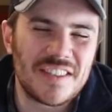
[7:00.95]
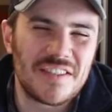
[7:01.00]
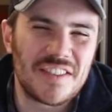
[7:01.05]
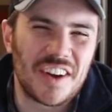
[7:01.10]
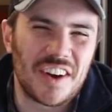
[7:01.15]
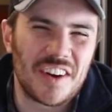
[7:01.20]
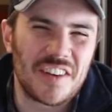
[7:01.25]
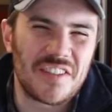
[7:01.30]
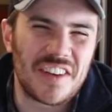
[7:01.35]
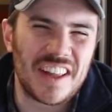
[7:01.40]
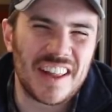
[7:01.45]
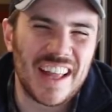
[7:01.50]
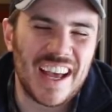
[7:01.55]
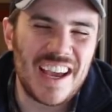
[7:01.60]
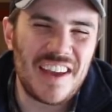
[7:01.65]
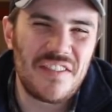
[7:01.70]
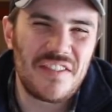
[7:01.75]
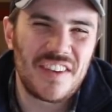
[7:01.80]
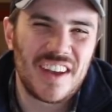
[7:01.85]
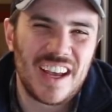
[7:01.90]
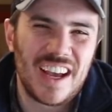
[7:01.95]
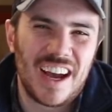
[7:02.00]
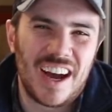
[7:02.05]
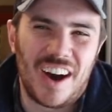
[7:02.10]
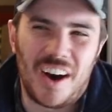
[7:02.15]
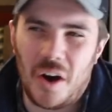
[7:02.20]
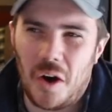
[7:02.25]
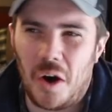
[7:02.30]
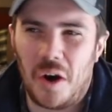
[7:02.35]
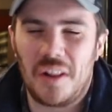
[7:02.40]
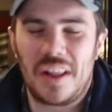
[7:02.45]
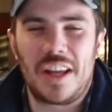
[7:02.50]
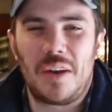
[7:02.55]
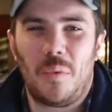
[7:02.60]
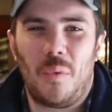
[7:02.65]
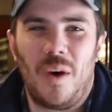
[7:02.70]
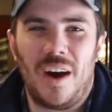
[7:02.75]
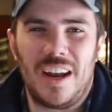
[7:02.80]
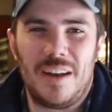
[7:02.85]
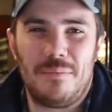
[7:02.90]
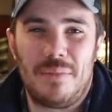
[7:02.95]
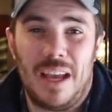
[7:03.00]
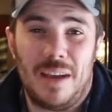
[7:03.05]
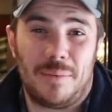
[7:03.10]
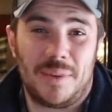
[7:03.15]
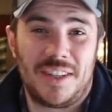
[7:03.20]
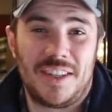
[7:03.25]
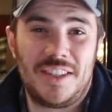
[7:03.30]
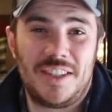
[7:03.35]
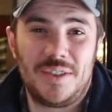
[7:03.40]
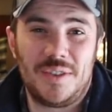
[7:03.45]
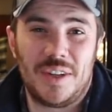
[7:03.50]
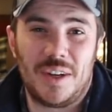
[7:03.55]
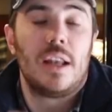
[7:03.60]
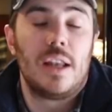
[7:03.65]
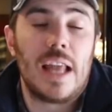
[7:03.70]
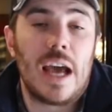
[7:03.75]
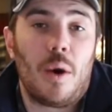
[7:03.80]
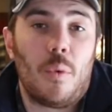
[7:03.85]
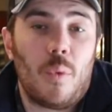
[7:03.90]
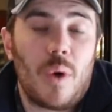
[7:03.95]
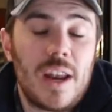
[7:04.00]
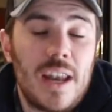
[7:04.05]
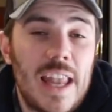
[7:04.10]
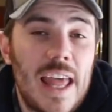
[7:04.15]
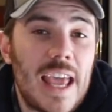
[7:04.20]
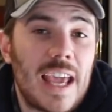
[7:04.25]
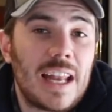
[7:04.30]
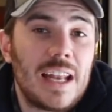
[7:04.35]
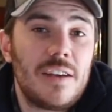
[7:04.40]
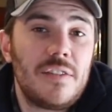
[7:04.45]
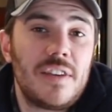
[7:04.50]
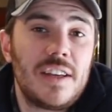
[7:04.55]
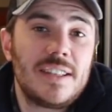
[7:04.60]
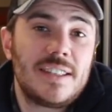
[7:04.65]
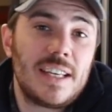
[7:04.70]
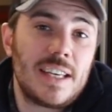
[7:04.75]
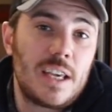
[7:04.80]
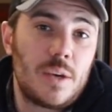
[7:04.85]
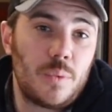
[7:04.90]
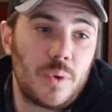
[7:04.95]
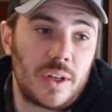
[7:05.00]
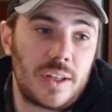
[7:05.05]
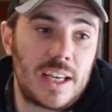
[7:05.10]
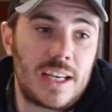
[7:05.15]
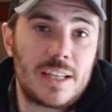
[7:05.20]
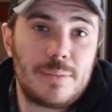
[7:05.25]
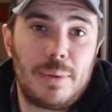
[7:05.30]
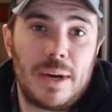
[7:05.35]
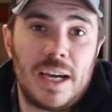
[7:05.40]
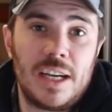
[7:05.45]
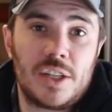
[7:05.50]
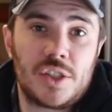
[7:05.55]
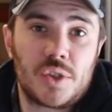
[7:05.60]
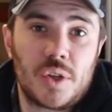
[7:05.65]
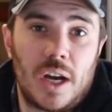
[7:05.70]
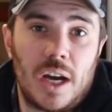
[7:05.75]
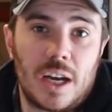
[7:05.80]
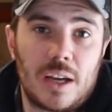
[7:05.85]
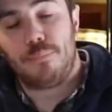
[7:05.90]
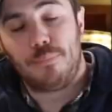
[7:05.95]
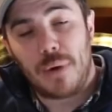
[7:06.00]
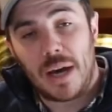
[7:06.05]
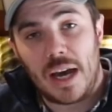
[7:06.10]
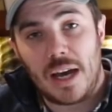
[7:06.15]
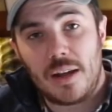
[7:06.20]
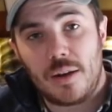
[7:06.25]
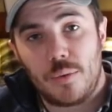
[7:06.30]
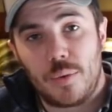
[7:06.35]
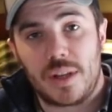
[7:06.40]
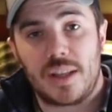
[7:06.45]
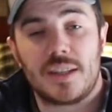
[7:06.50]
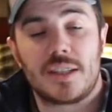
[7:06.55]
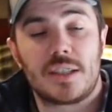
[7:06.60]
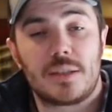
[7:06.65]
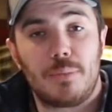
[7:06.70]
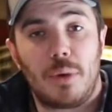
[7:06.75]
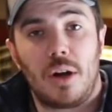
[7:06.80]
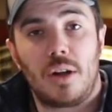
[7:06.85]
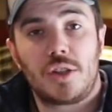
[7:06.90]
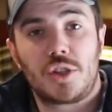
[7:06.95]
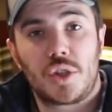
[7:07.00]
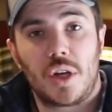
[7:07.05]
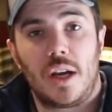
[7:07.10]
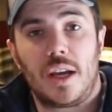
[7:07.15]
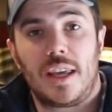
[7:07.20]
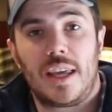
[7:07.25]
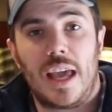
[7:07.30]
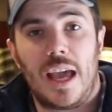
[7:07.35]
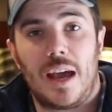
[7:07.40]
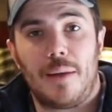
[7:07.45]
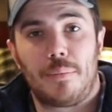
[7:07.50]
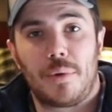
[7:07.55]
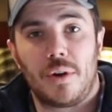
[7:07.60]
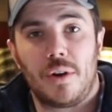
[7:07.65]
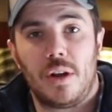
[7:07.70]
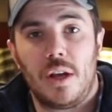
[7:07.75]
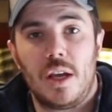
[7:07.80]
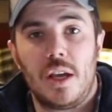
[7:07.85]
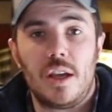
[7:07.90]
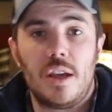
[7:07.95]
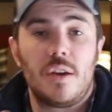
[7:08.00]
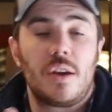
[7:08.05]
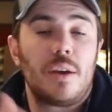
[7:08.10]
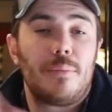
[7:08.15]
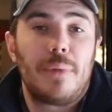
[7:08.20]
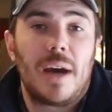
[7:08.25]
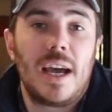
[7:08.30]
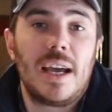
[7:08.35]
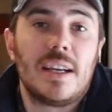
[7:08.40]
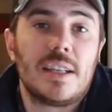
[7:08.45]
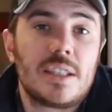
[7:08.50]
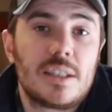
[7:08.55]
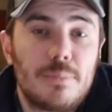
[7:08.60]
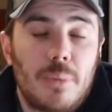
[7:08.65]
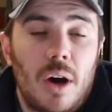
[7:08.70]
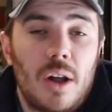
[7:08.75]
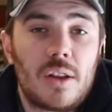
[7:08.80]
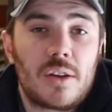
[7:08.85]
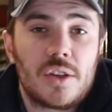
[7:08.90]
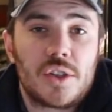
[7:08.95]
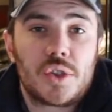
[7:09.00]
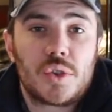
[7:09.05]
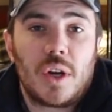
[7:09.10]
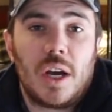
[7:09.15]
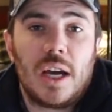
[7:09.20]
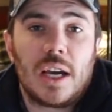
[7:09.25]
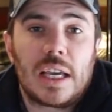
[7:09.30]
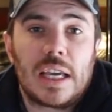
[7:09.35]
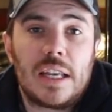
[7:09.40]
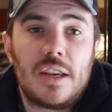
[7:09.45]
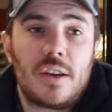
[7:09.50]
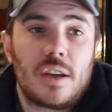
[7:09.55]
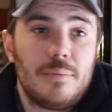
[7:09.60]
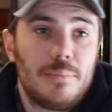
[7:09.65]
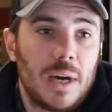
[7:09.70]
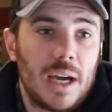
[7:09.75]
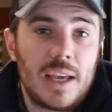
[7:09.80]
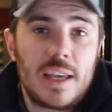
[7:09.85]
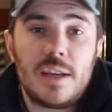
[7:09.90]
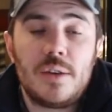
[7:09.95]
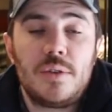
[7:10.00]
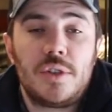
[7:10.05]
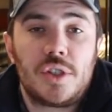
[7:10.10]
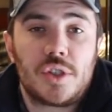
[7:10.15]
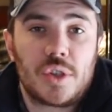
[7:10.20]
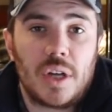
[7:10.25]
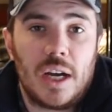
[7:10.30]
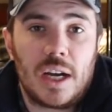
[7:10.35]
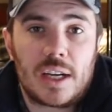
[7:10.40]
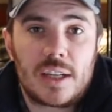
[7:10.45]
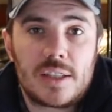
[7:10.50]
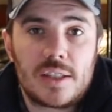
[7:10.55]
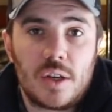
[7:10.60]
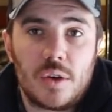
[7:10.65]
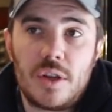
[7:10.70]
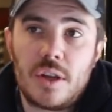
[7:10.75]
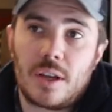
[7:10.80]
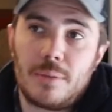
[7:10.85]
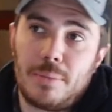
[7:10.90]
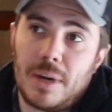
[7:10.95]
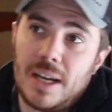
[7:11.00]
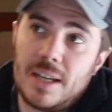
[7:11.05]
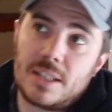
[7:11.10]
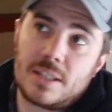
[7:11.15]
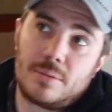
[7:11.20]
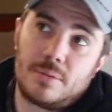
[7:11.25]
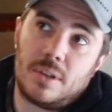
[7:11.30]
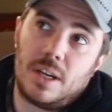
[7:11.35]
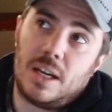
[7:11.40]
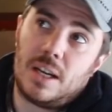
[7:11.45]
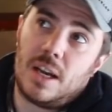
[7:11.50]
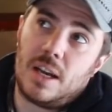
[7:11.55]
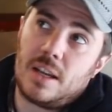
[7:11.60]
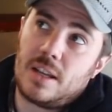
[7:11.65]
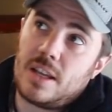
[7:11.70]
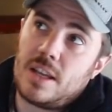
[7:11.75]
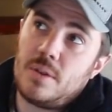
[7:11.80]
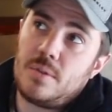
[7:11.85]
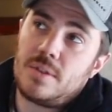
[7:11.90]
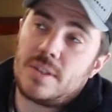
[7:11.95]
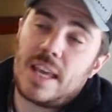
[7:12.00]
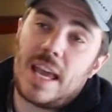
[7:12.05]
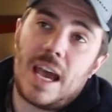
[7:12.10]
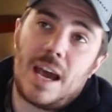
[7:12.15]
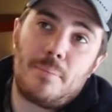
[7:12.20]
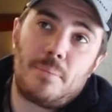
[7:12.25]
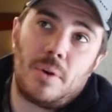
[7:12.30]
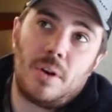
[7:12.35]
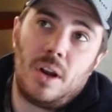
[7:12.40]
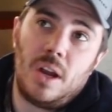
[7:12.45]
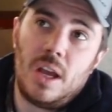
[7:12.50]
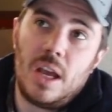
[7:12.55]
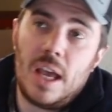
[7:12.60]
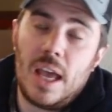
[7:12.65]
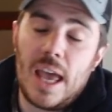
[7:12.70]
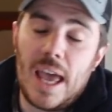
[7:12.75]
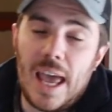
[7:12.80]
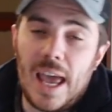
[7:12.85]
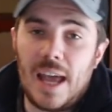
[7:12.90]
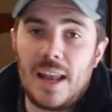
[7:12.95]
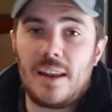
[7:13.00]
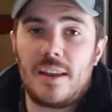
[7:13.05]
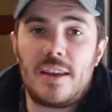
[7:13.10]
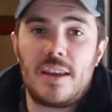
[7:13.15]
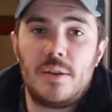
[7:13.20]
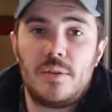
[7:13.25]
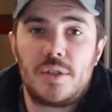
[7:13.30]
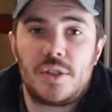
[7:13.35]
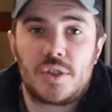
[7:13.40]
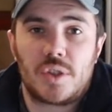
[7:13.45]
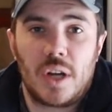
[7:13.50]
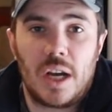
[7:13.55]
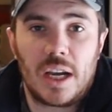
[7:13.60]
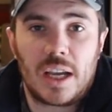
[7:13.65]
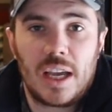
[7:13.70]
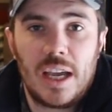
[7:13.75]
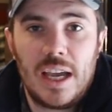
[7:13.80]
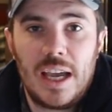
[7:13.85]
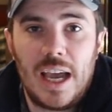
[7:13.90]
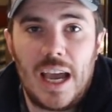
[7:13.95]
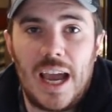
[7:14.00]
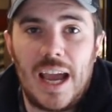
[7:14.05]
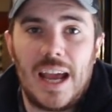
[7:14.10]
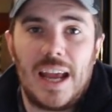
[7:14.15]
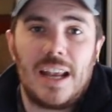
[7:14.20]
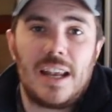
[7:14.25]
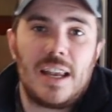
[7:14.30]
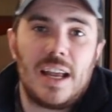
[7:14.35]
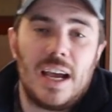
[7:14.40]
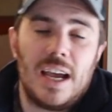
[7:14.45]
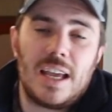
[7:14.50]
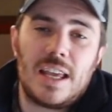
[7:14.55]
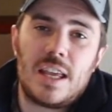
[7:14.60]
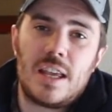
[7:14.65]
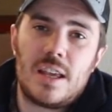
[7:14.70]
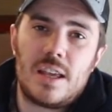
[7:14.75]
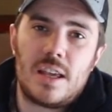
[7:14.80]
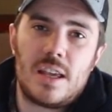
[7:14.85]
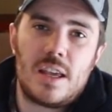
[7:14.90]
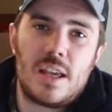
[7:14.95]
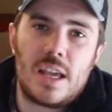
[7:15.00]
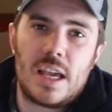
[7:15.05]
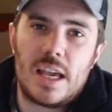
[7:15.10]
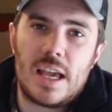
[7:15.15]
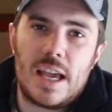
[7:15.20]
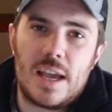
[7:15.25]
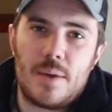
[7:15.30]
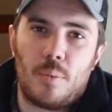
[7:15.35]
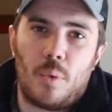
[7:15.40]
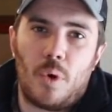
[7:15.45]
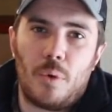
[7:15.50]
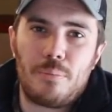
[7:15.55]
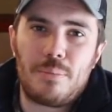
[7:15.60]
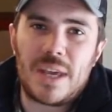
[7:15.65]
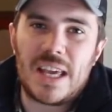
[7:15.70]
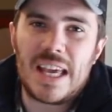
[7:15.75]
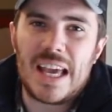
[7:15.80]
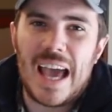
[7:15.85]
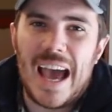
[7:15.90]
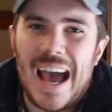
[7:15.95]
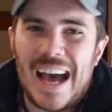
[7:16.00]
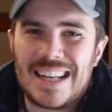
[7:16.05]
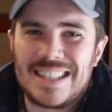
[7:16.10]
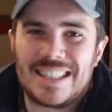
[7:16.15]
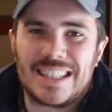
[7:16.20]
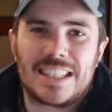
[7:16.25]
of the RV life all in one and be able to do it. Now, one negative is that you will need to buy a truck, but with a small truck camper, you can buy a smaller truck and you can buy a used truck. So you can buy a used camper and a used truck, and it won't be as